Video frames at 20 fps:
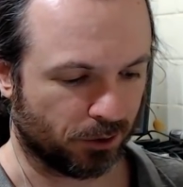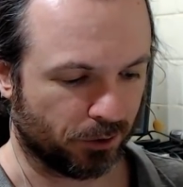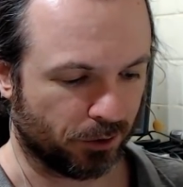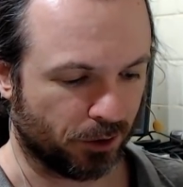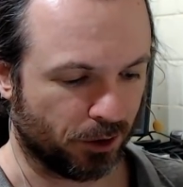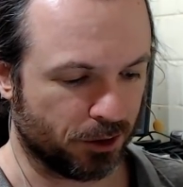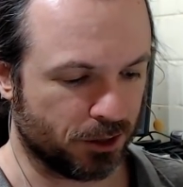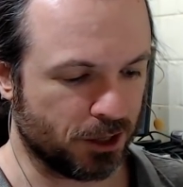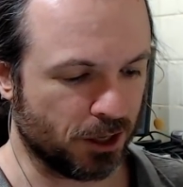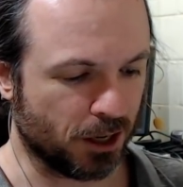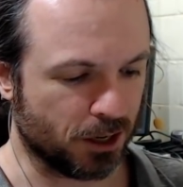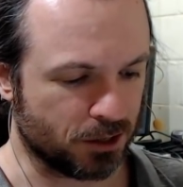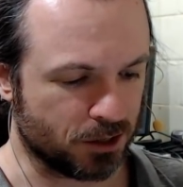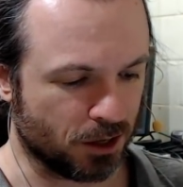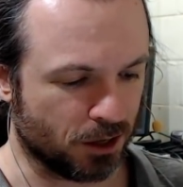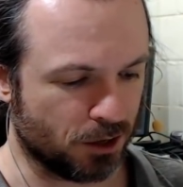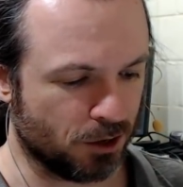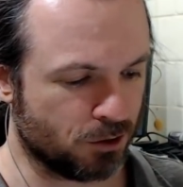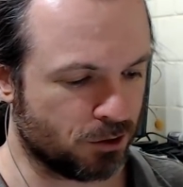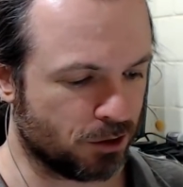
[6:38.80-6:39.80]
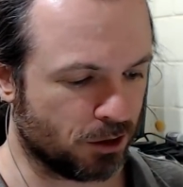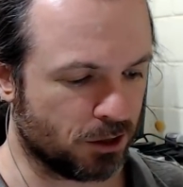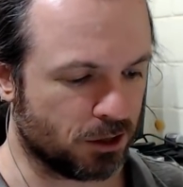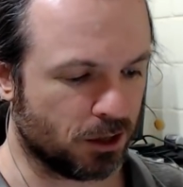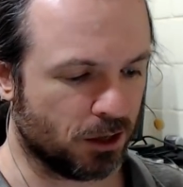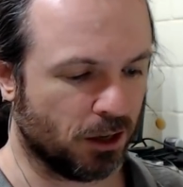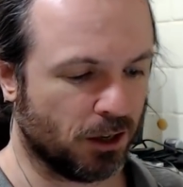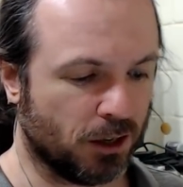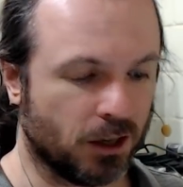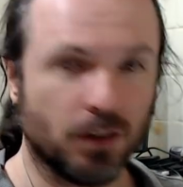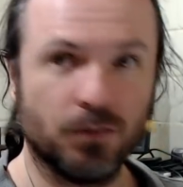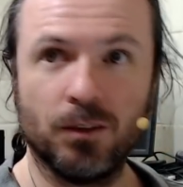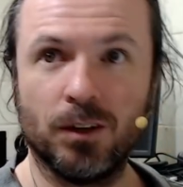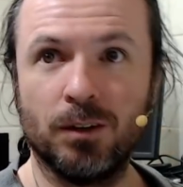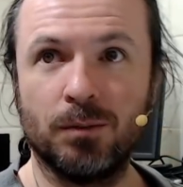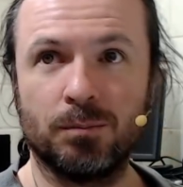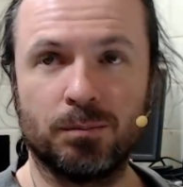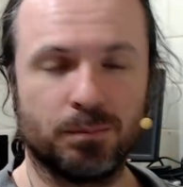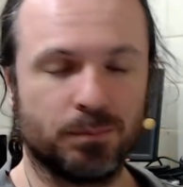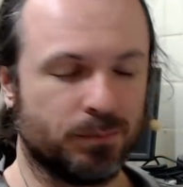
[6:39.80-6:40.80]
I did get something interesting today come
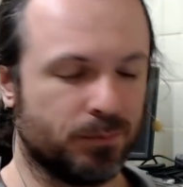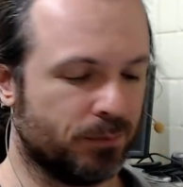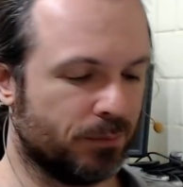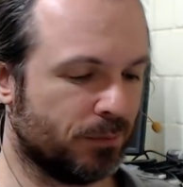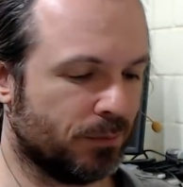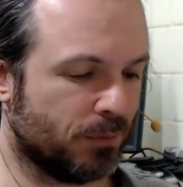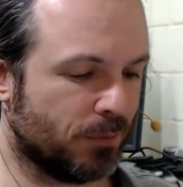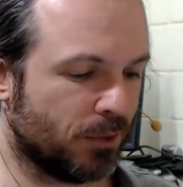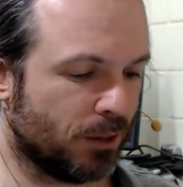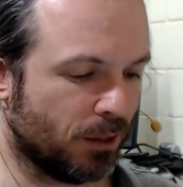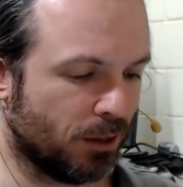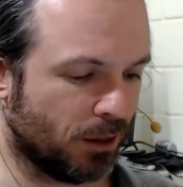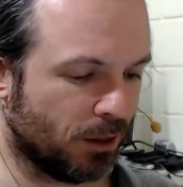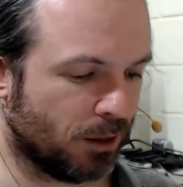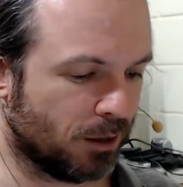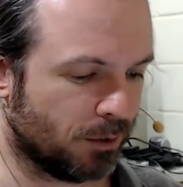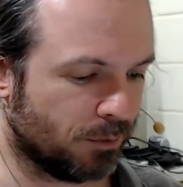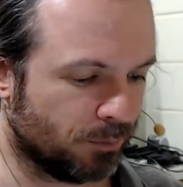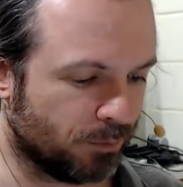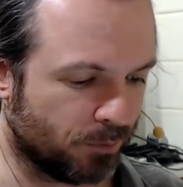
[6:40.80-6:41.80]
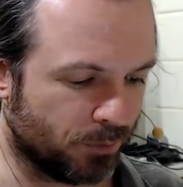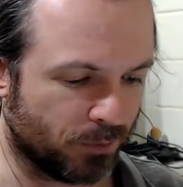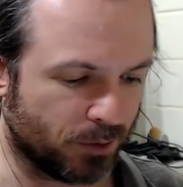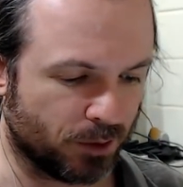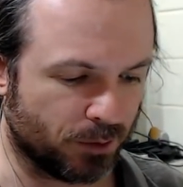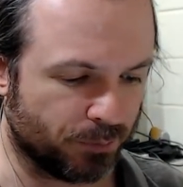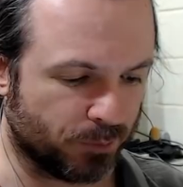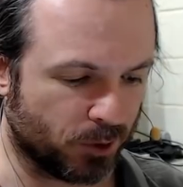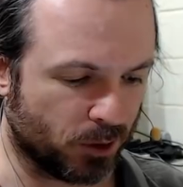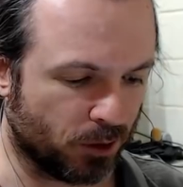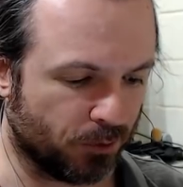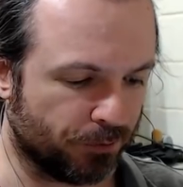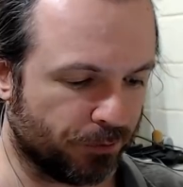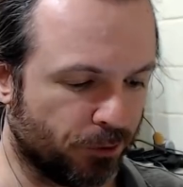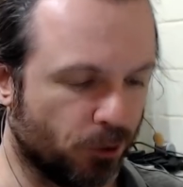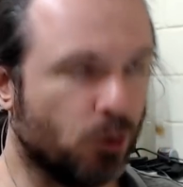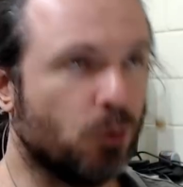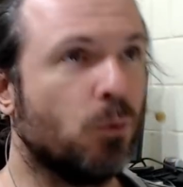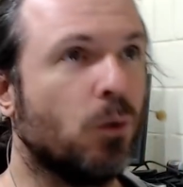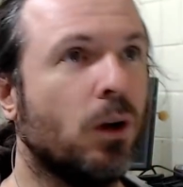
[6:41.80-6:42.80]
in.
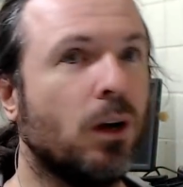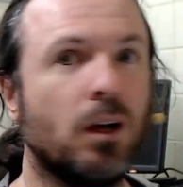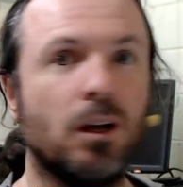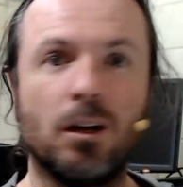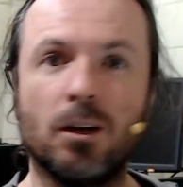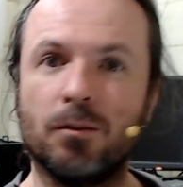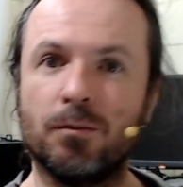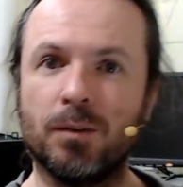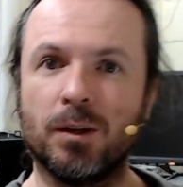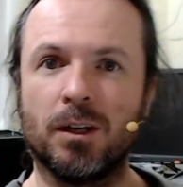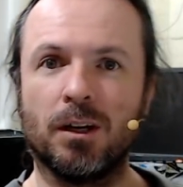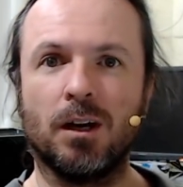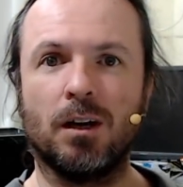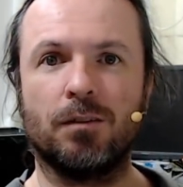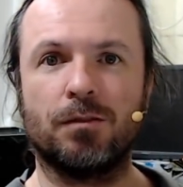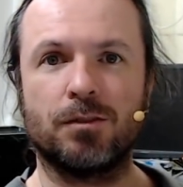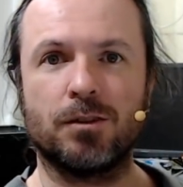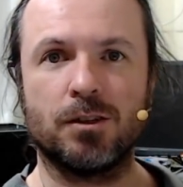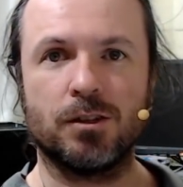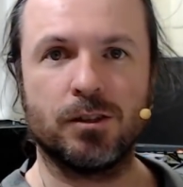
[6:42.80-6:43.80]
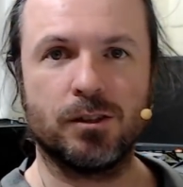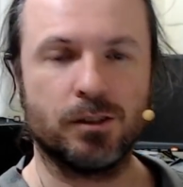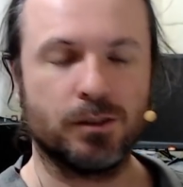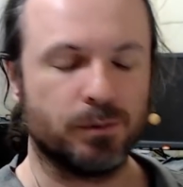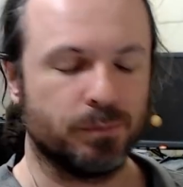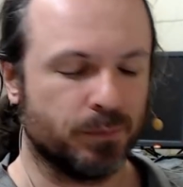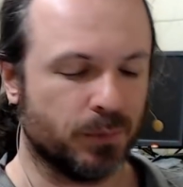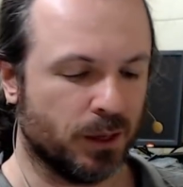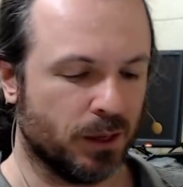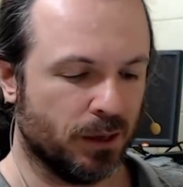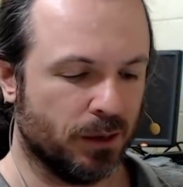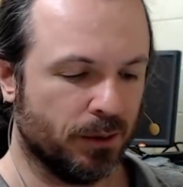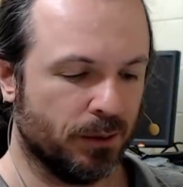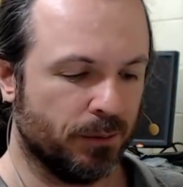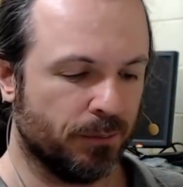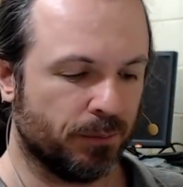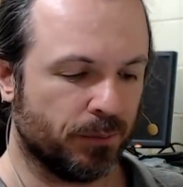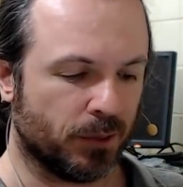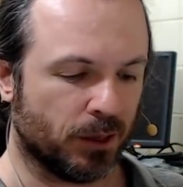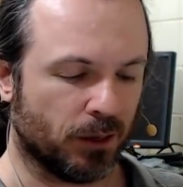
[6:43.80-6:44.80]
For a while I've been after,
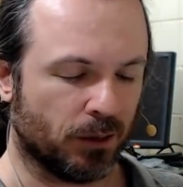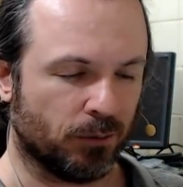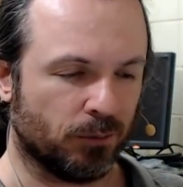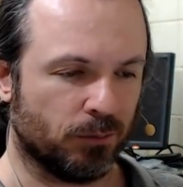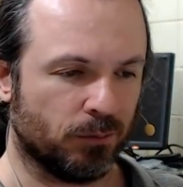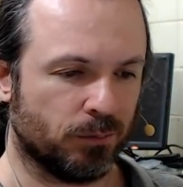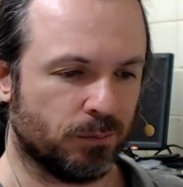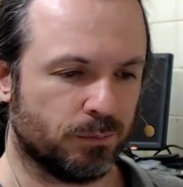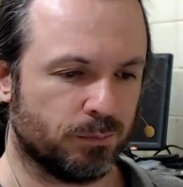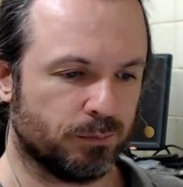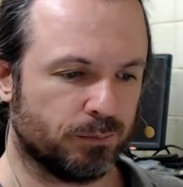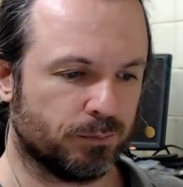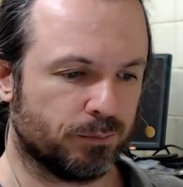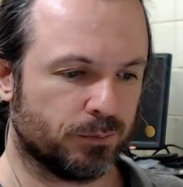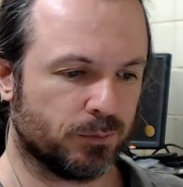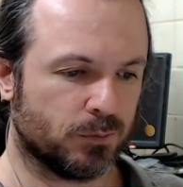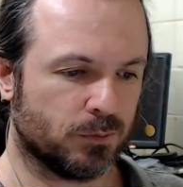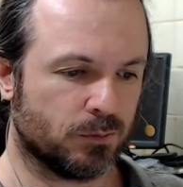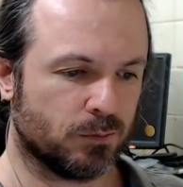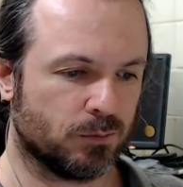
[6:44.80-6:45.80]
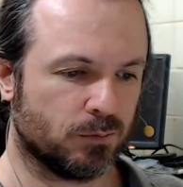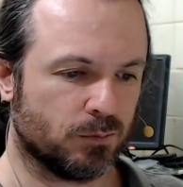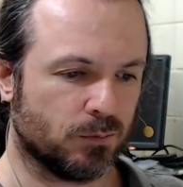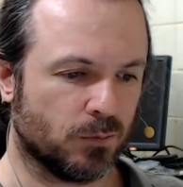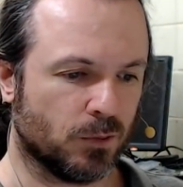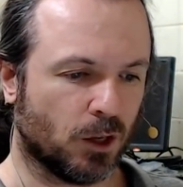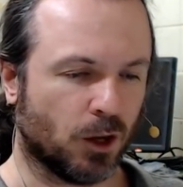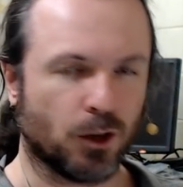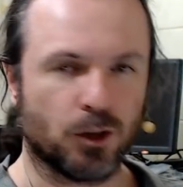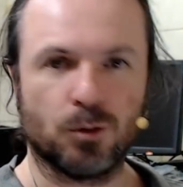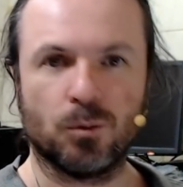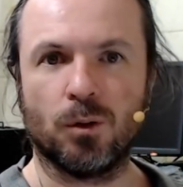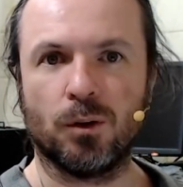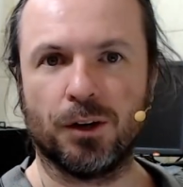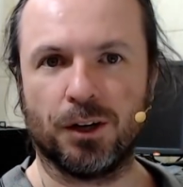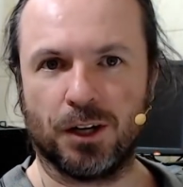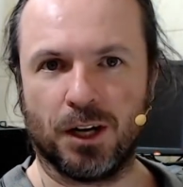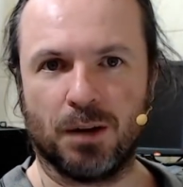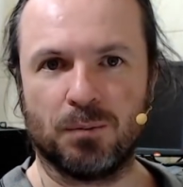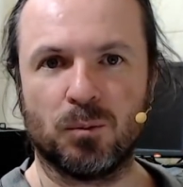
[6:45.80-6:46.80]
yeah, you want
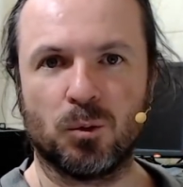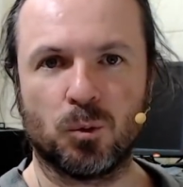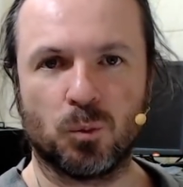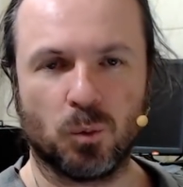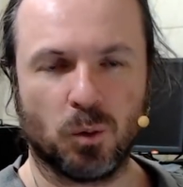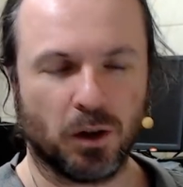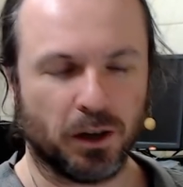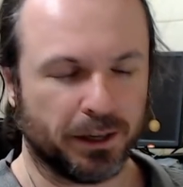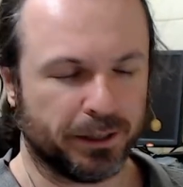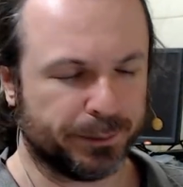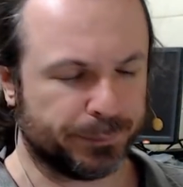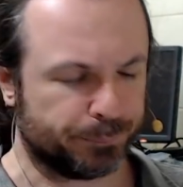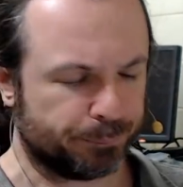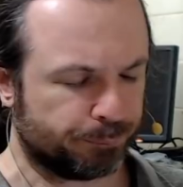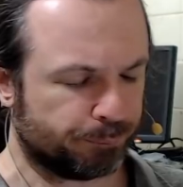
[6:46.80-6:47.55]
enamelled wire,